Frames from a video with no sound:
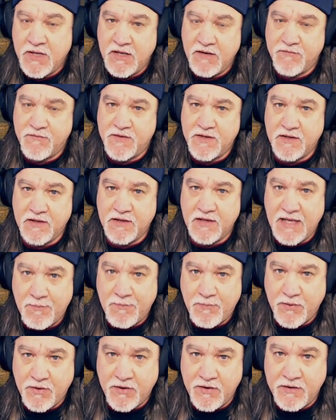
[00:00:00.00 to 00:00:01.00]
If the
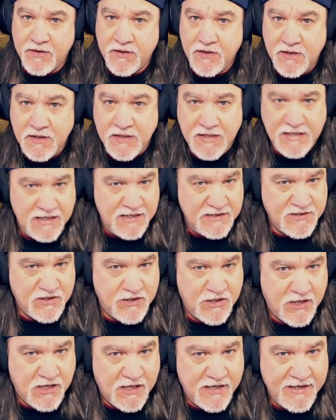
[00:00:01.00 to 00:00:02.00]
leopard gets
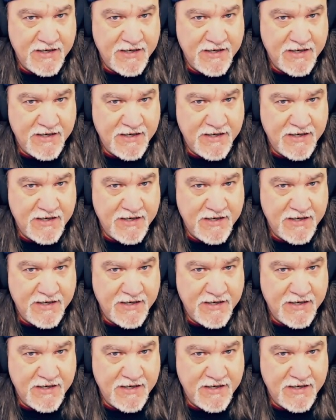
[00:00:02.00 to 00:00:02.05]
caught